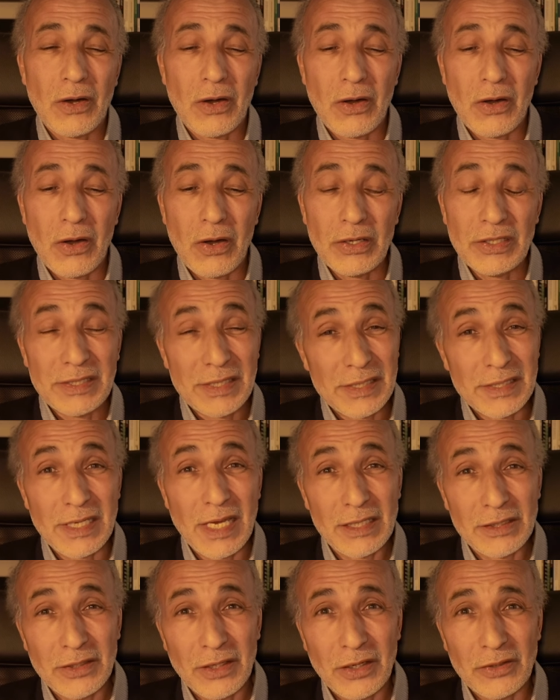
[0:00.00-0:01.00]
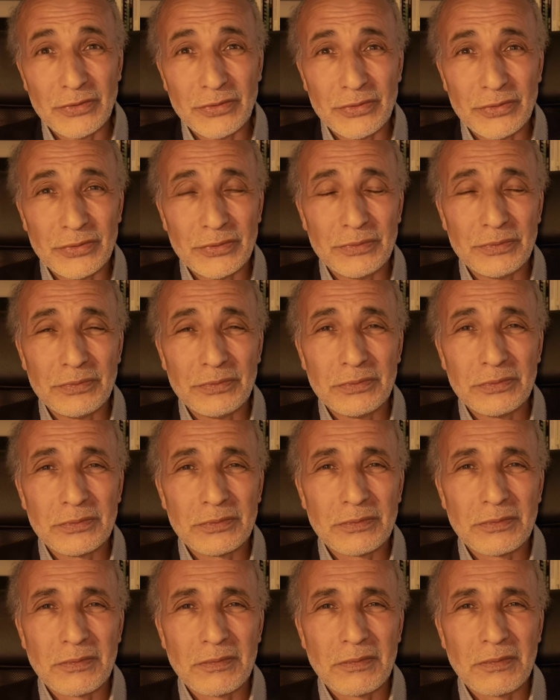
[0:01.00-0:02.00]
or uh, instead of
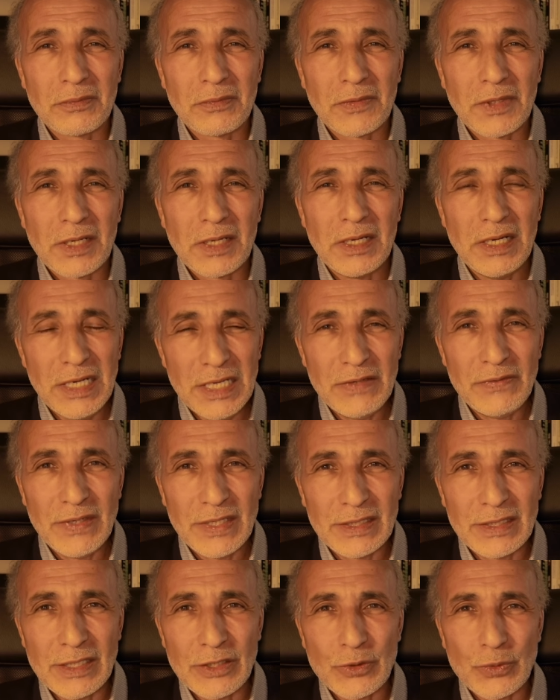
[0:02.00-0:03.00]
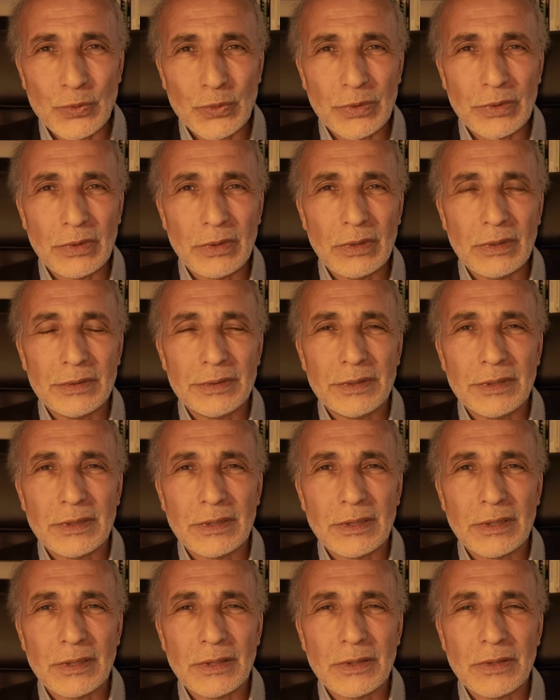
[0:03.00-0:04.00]
leaving this world
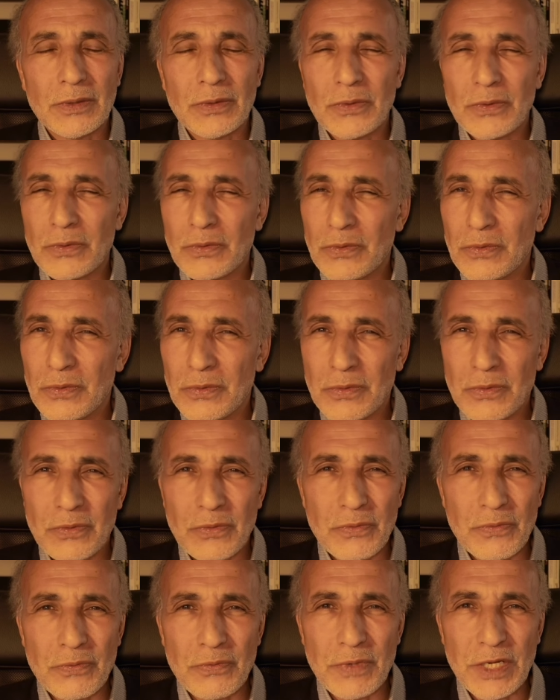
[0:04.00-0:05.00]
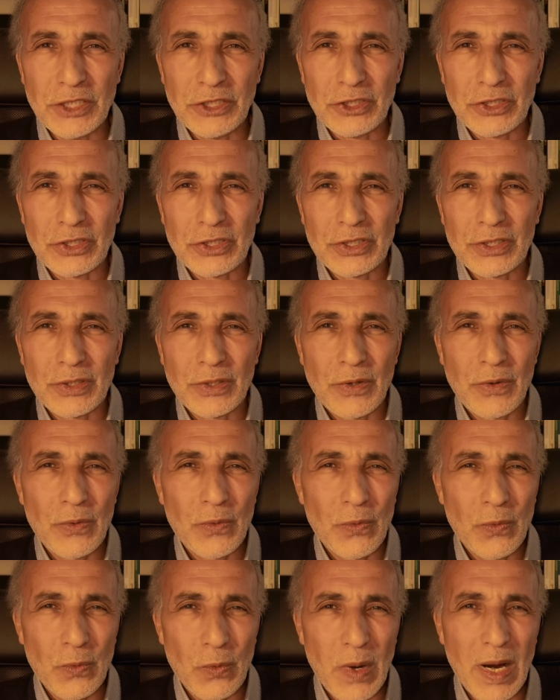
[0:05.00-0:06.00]
rich,
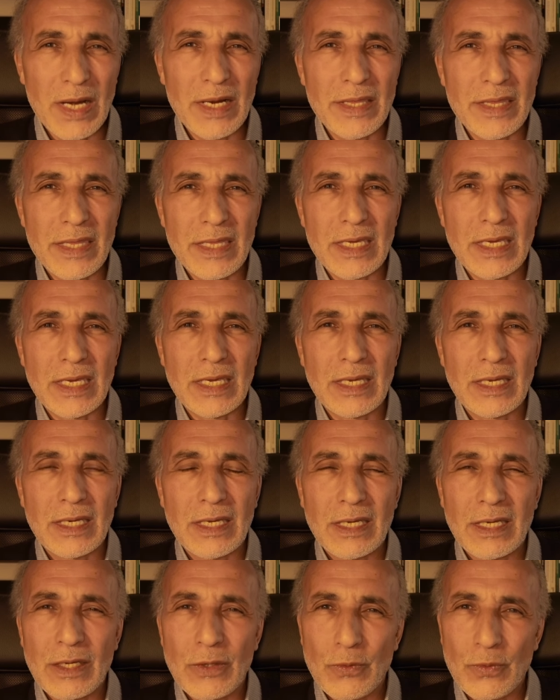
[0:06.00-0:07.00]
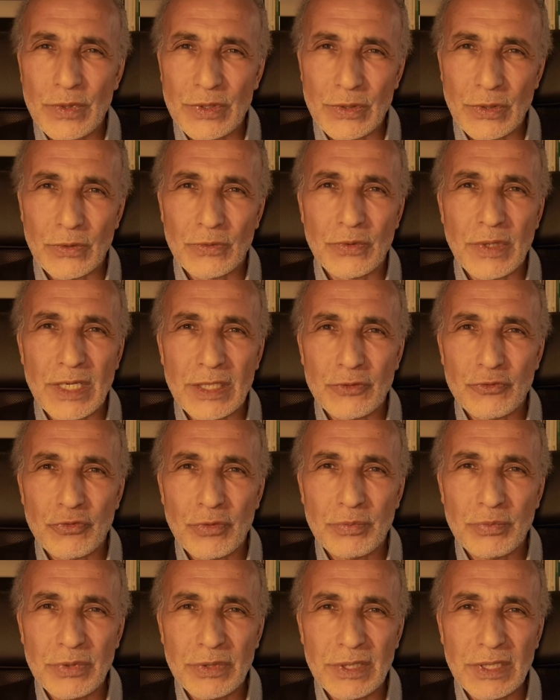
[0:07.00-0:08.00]
wealthy, with a great
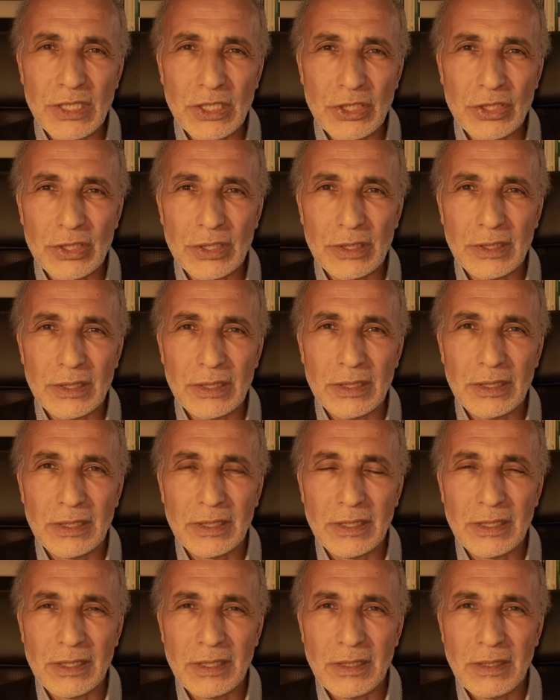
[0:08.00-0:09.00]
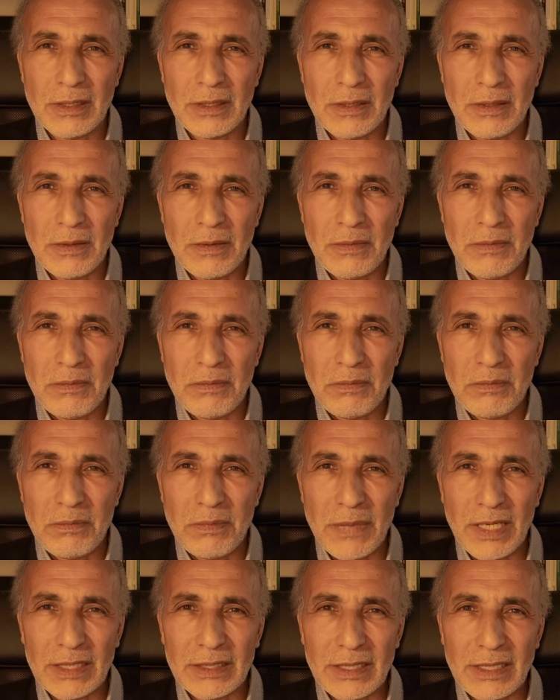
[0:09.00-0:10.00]
reputation,
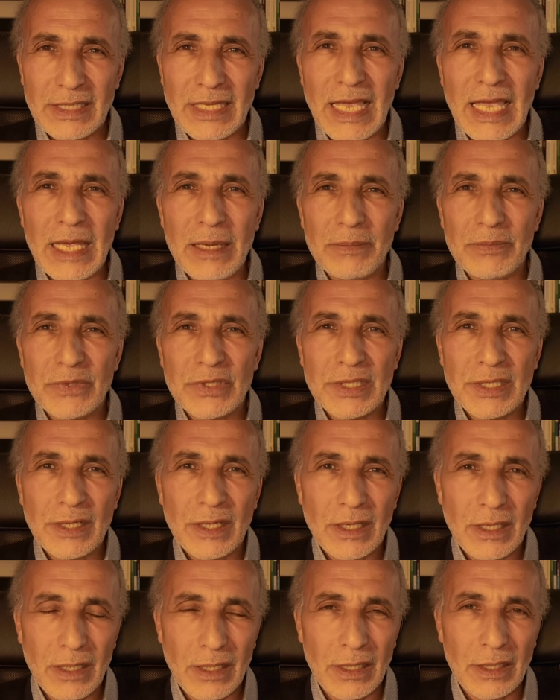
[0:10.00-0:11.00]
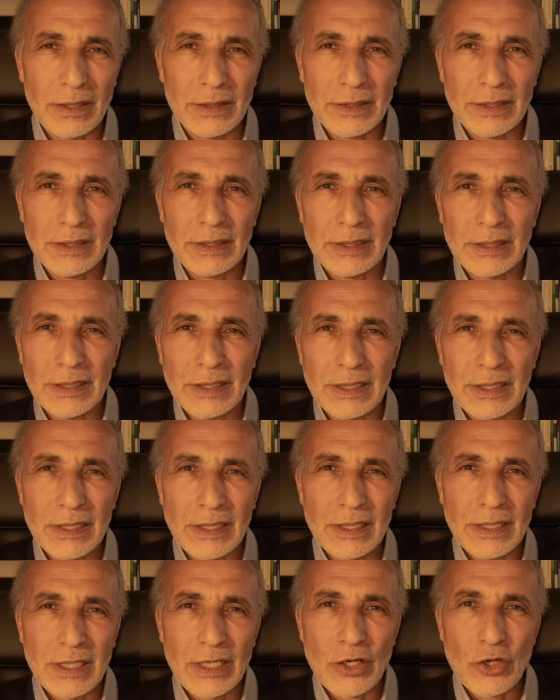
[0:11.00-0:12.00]
but an empty heart,
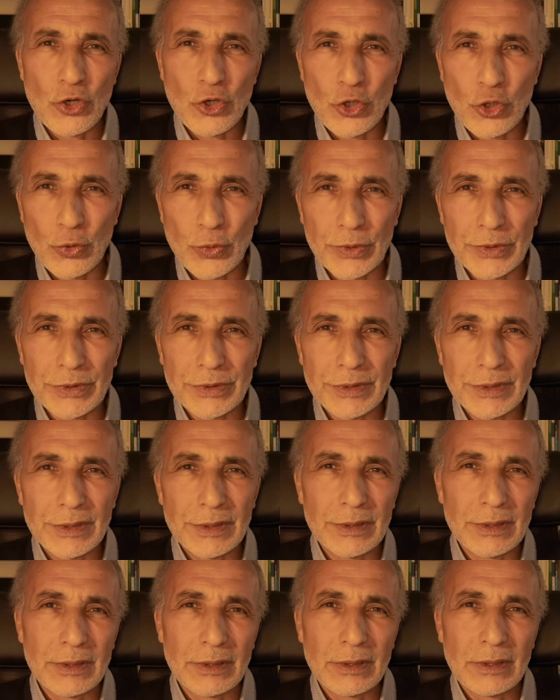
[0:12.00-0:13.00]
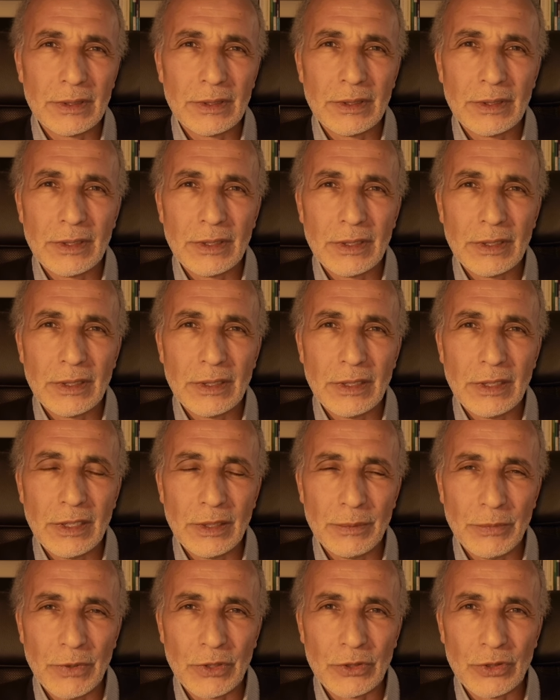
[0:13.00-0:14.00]
cold,
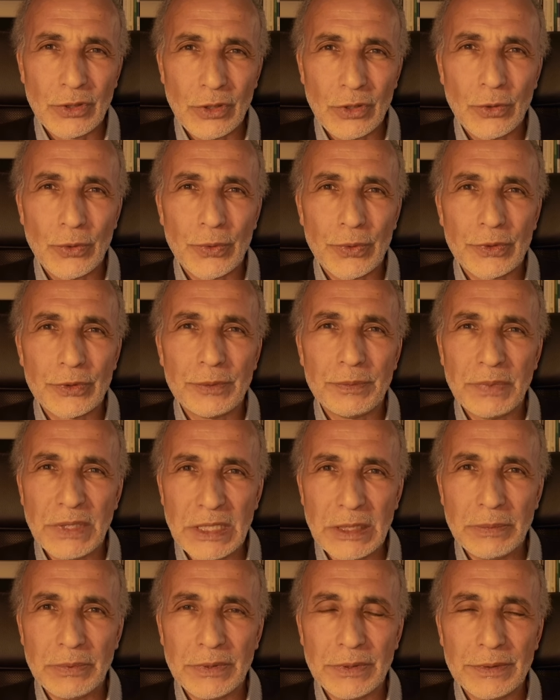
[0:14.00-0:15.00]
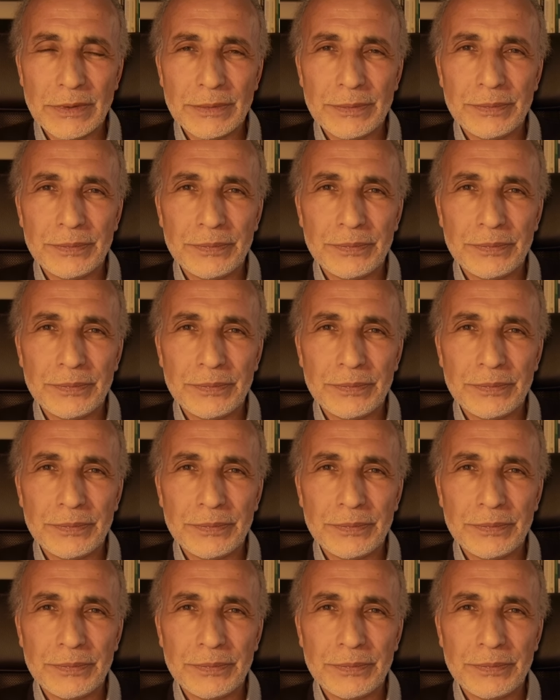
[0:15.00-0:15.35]
among the coward people.